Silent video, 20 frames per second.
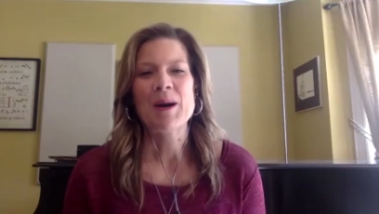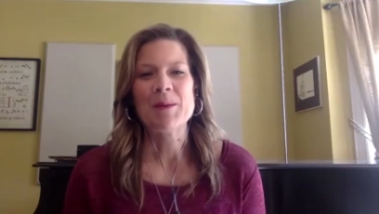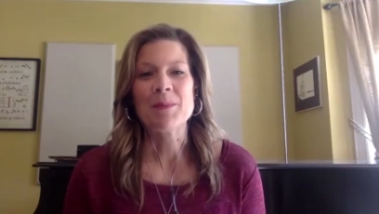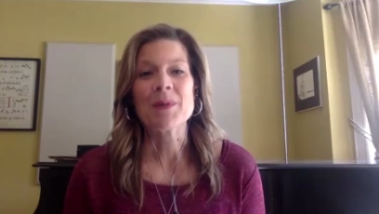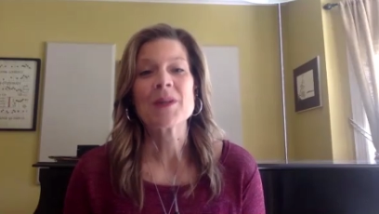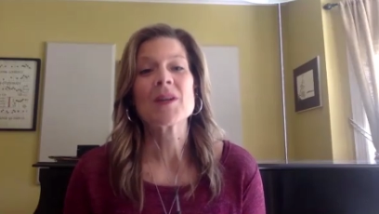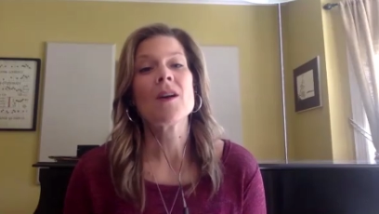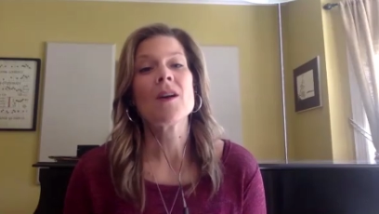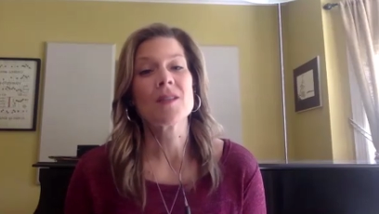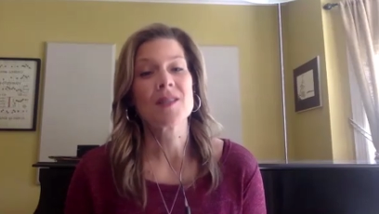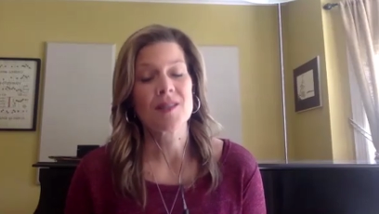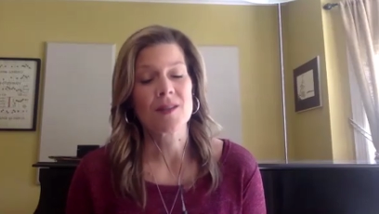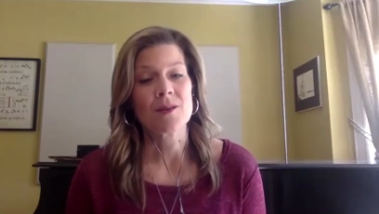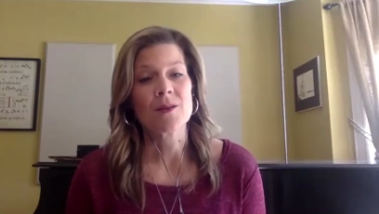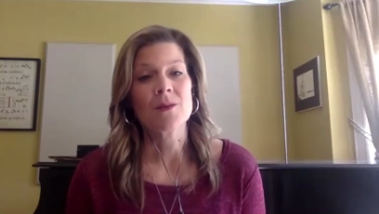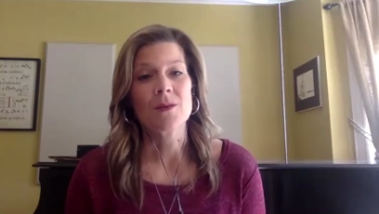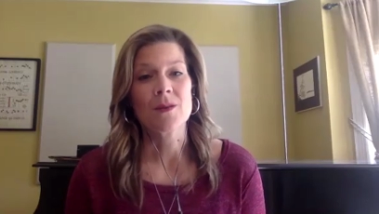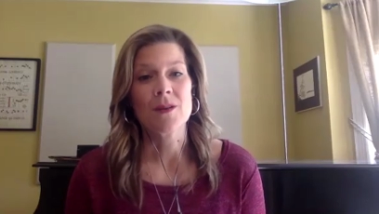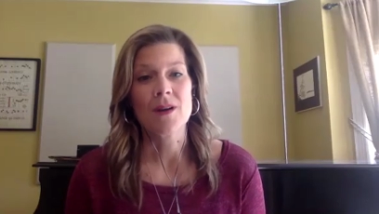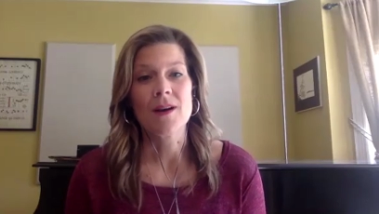but
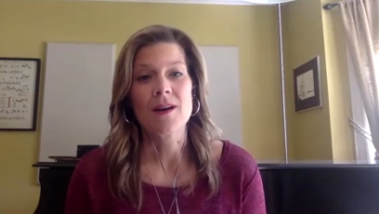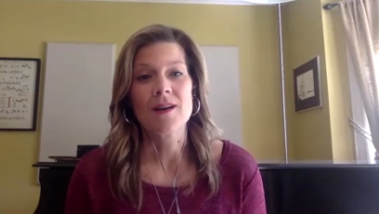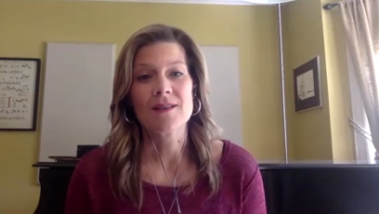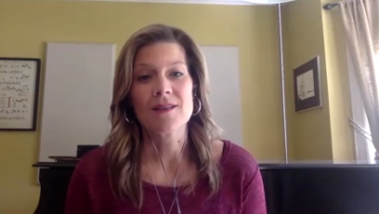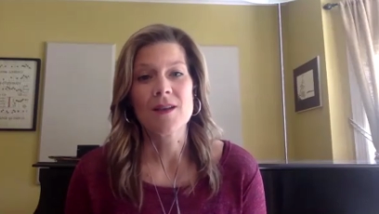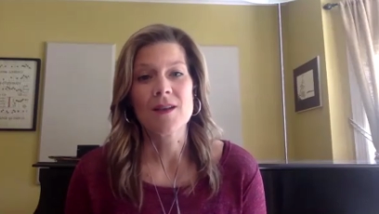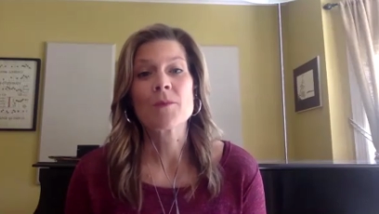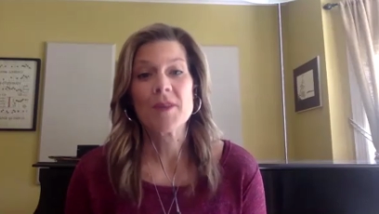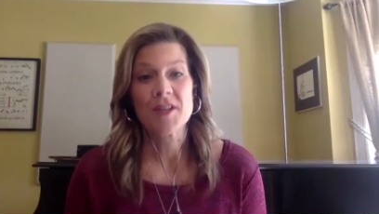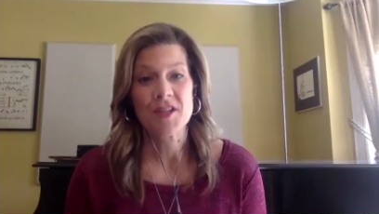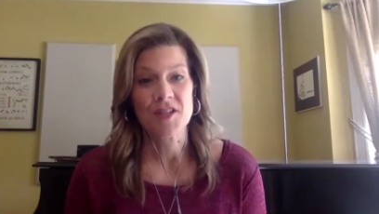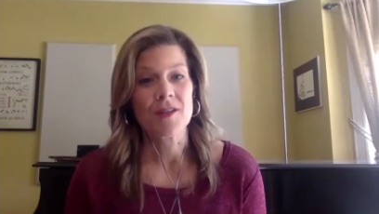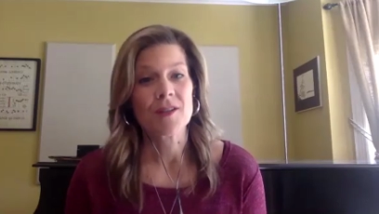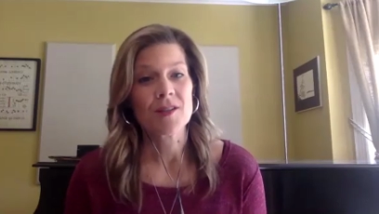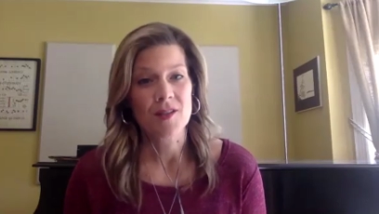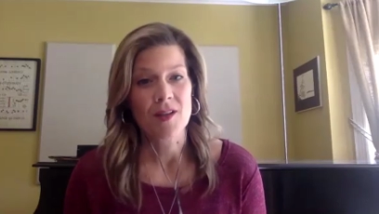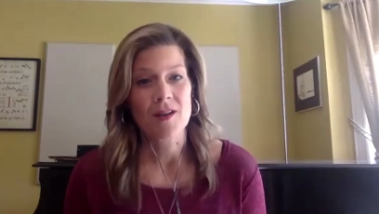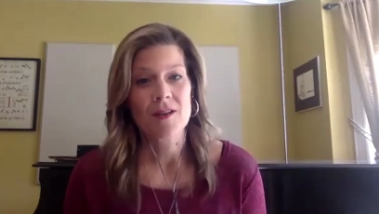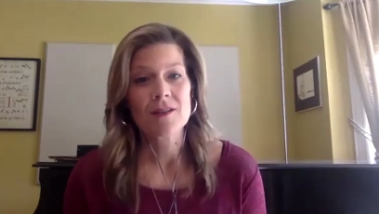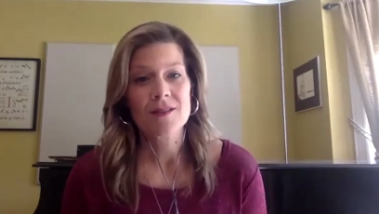also original
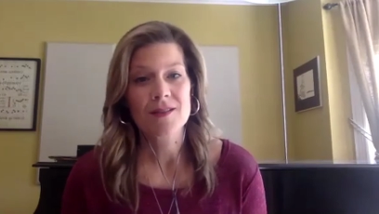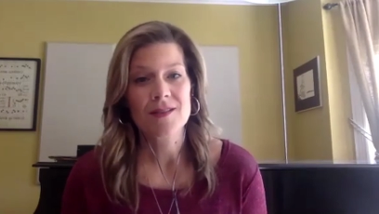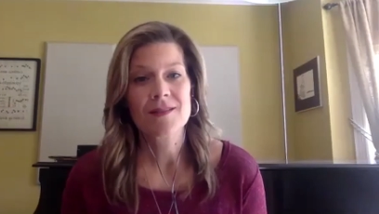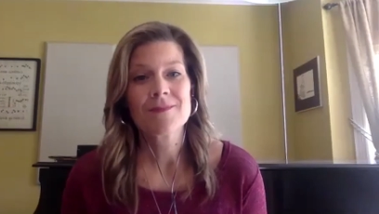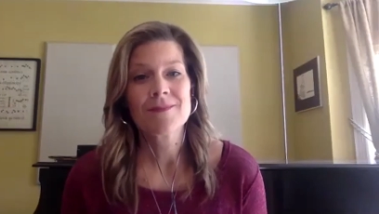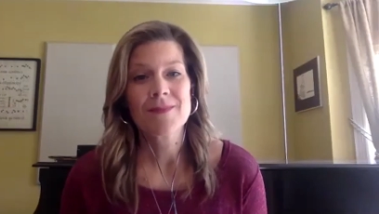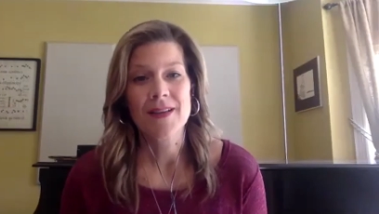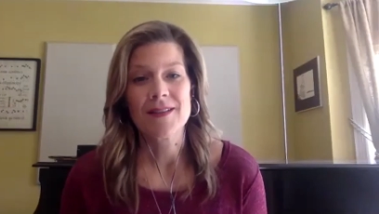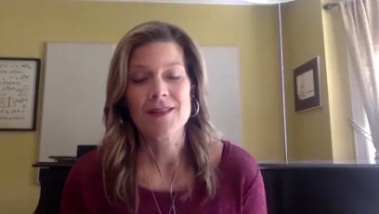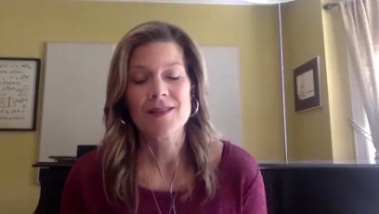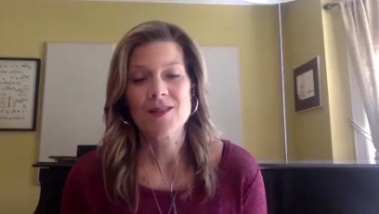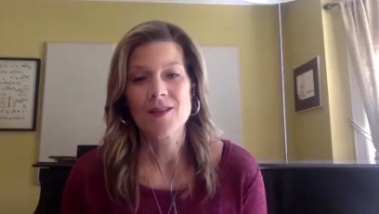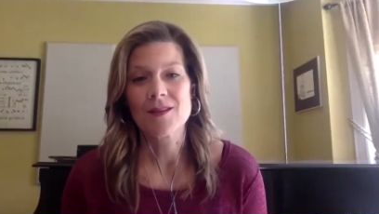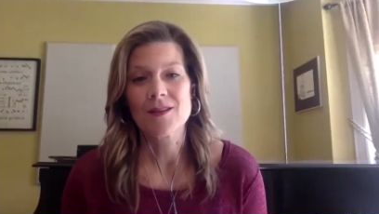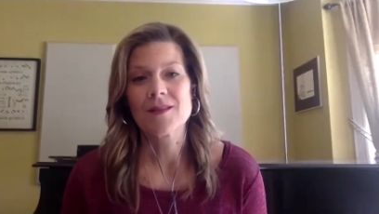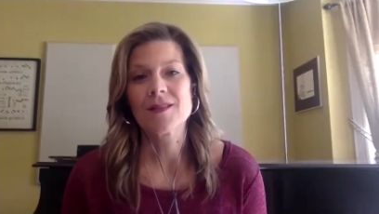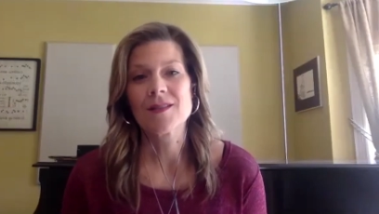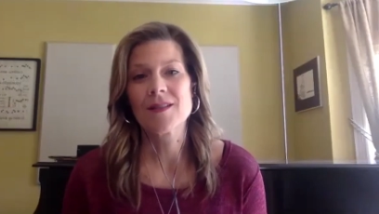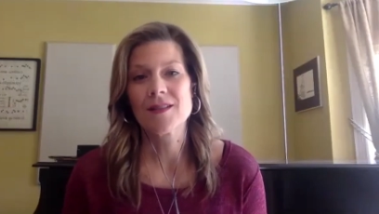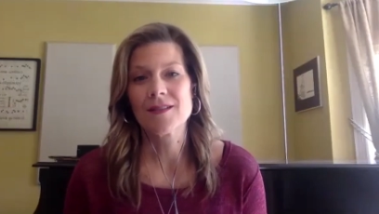songs and
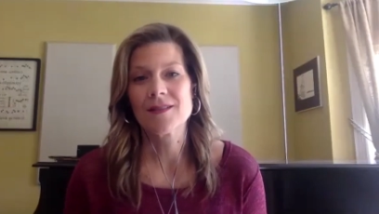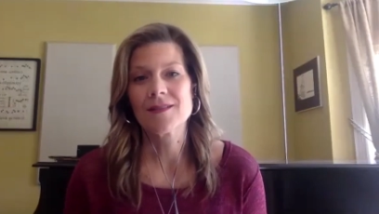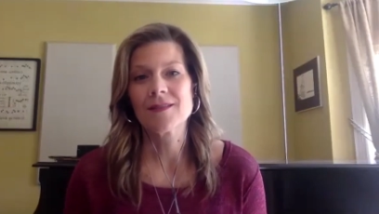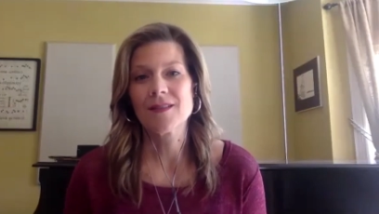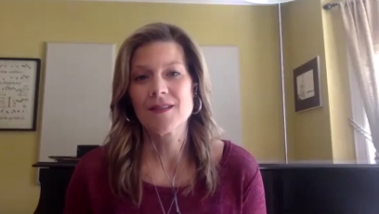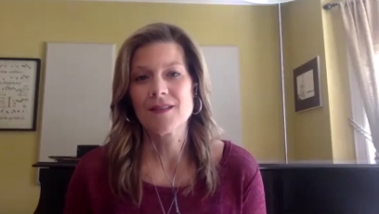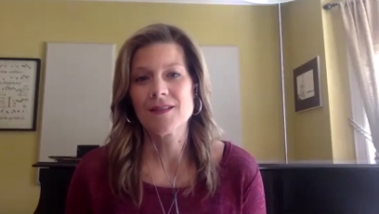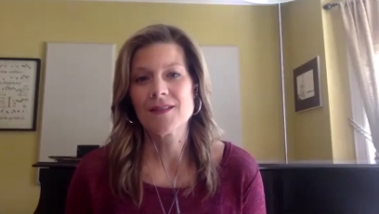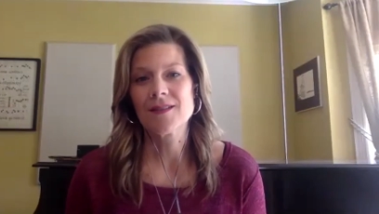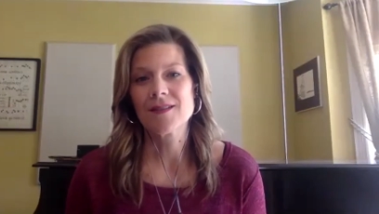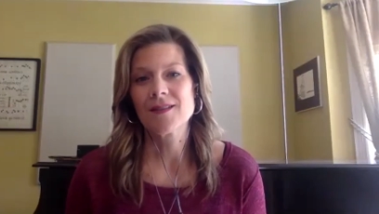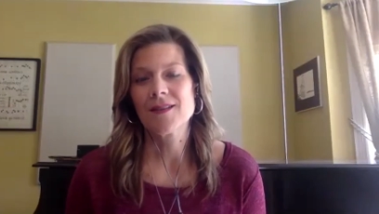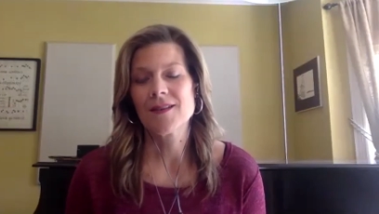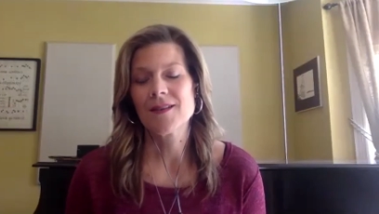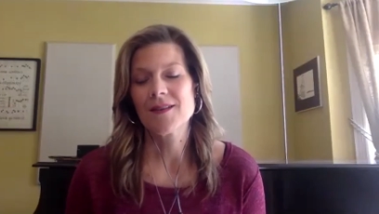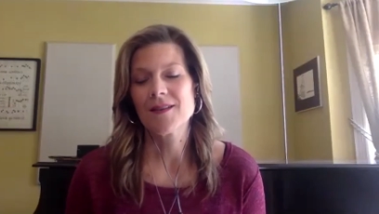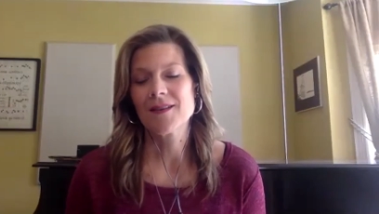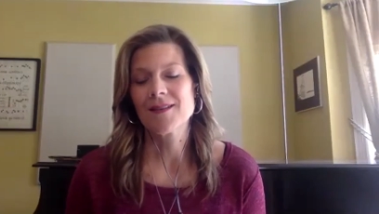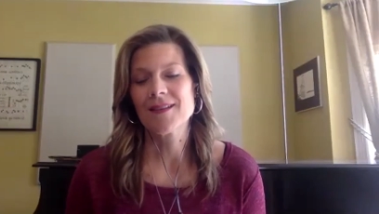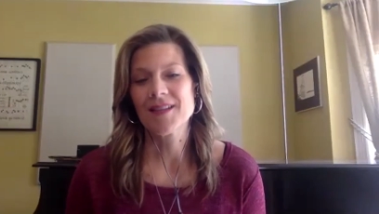songs that
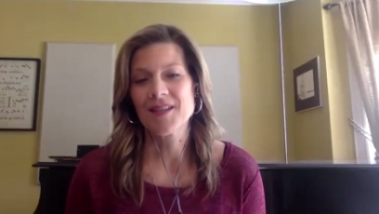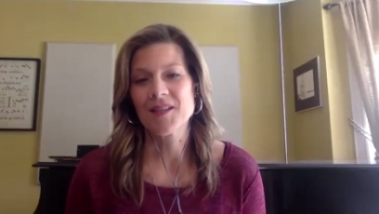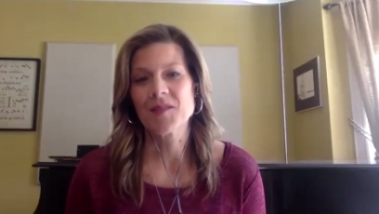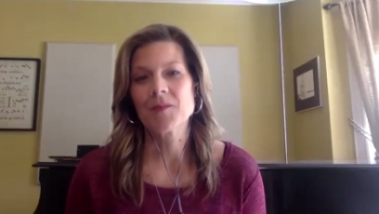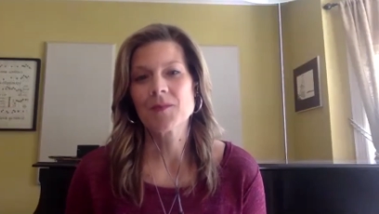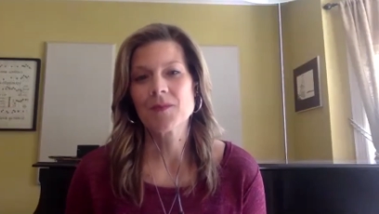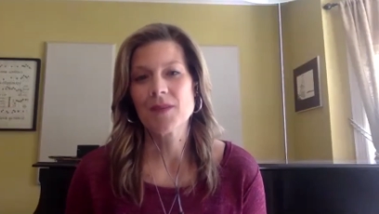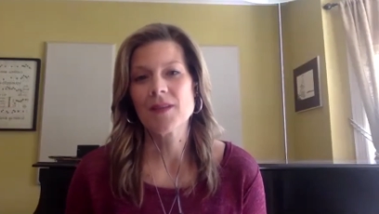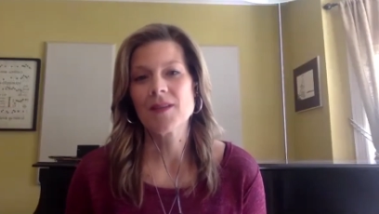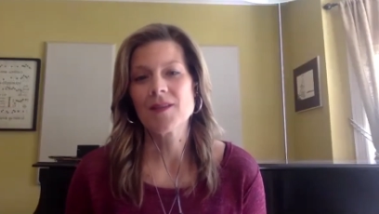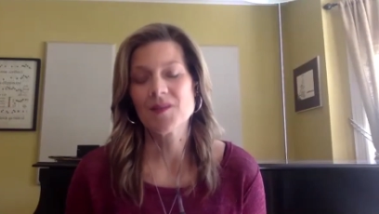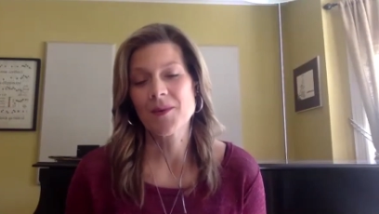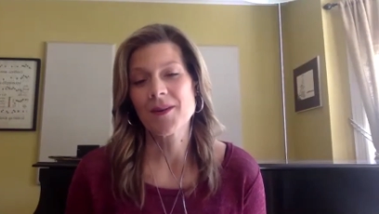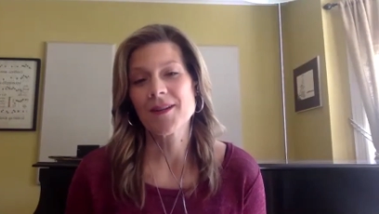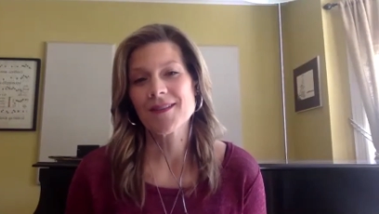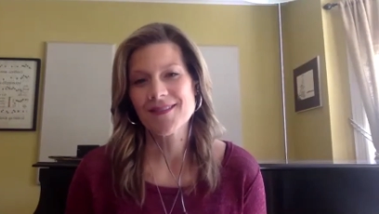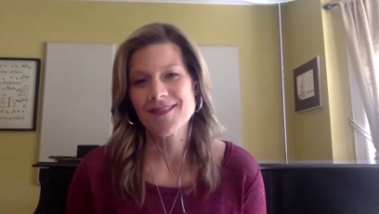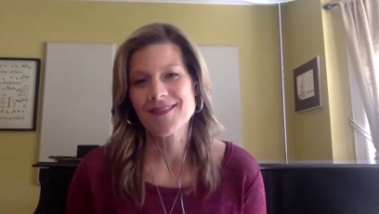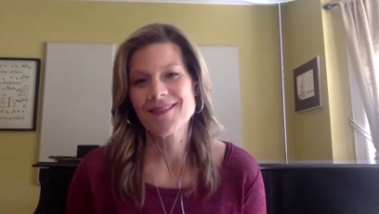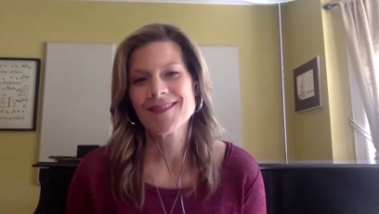he's
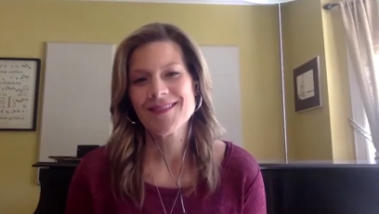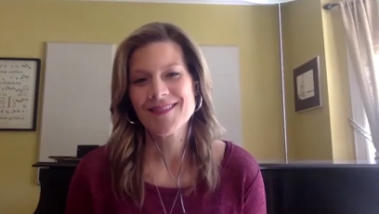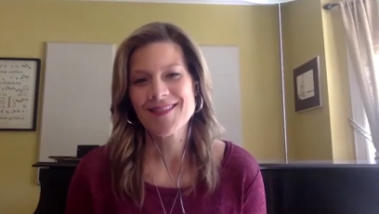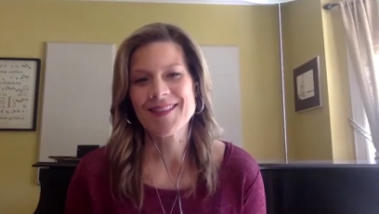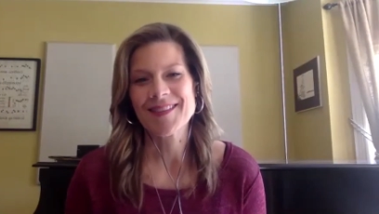written. So.